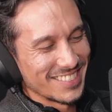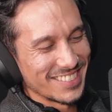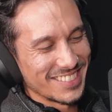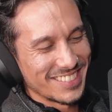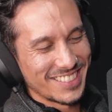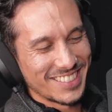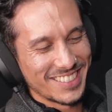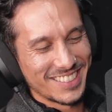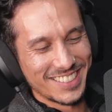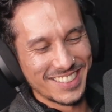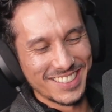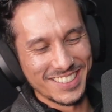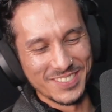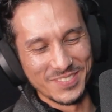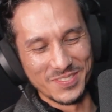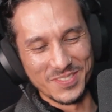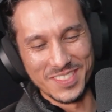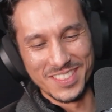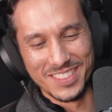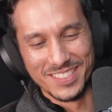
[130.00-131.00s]
Oh,
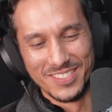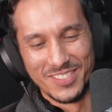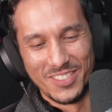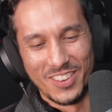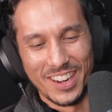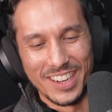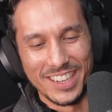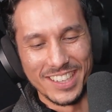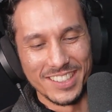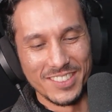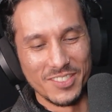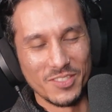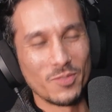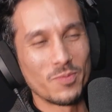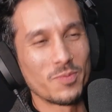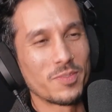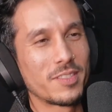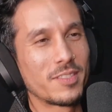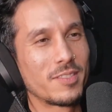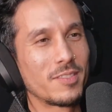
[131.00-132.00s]
right
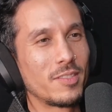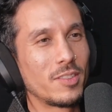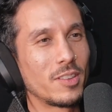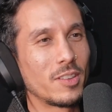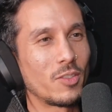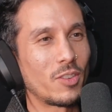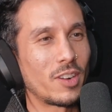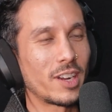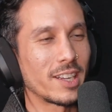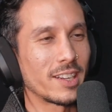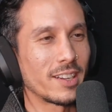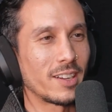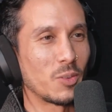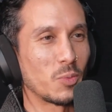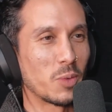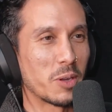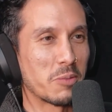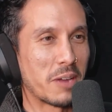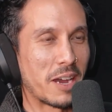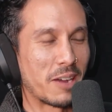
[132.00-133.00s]
in our
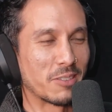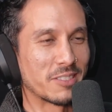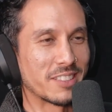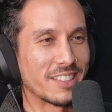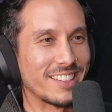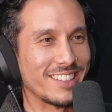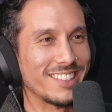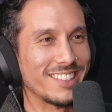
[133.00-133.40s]
wheelhouse, isn't it?